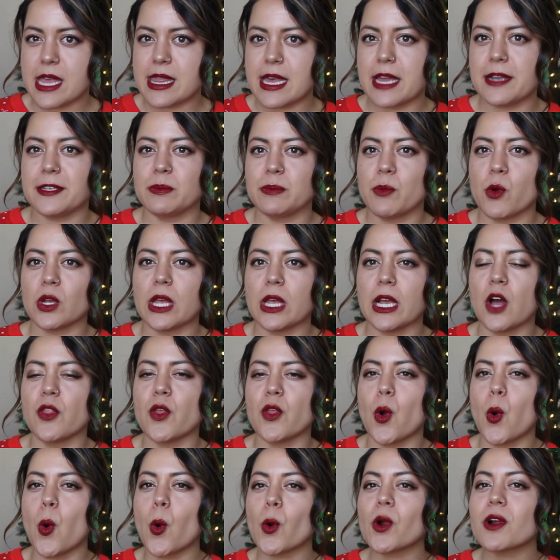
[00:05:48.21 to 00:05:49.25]
that is more like on the
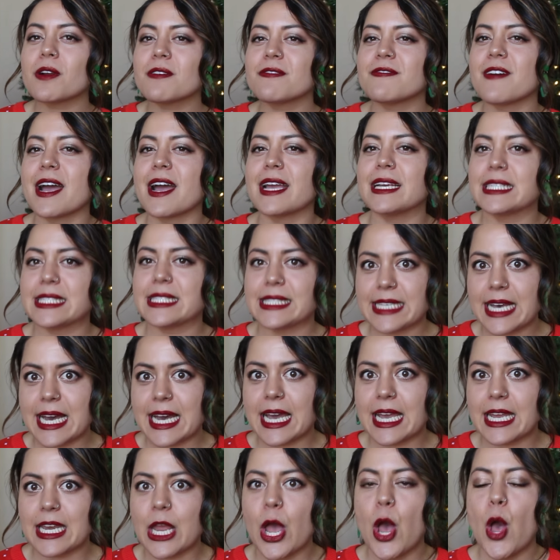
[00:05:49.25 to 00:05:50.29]
horrifying
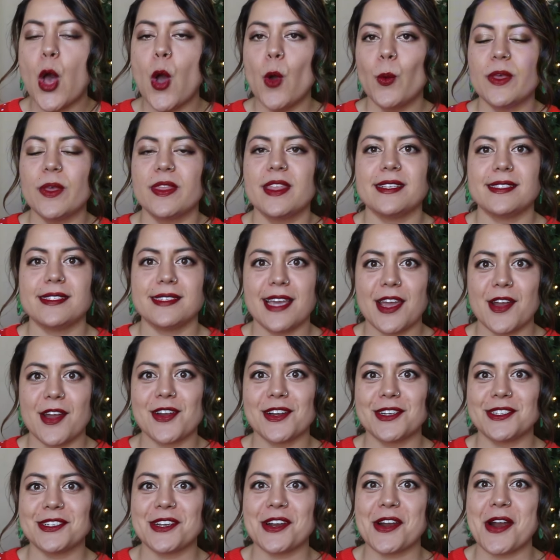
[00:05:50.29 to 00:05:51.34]
side with this
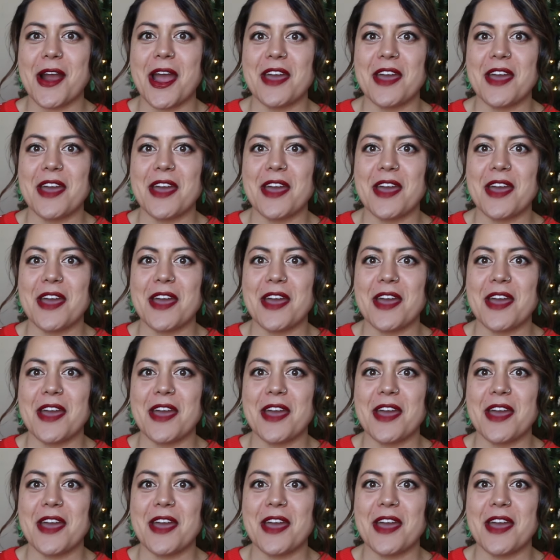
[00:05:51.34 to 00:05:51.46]
character,